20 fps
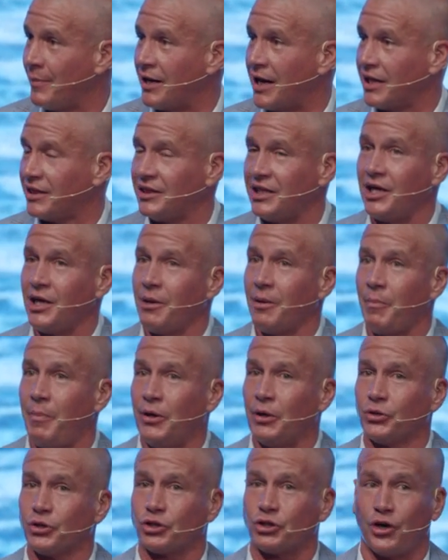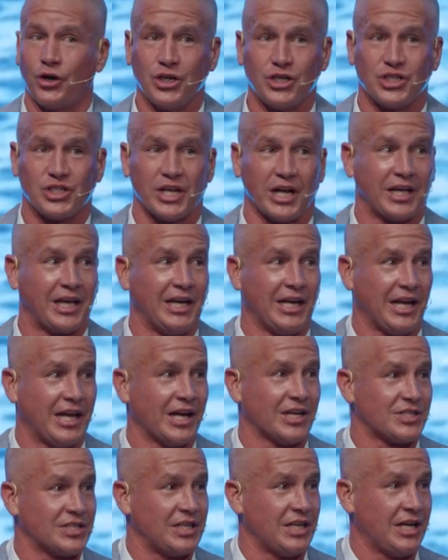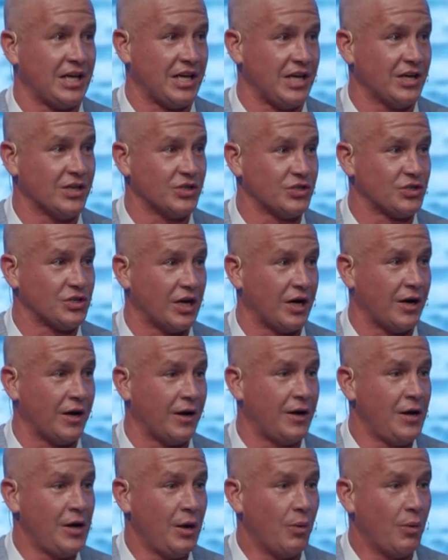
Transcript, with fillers: and I think Bill started second guessing his uh,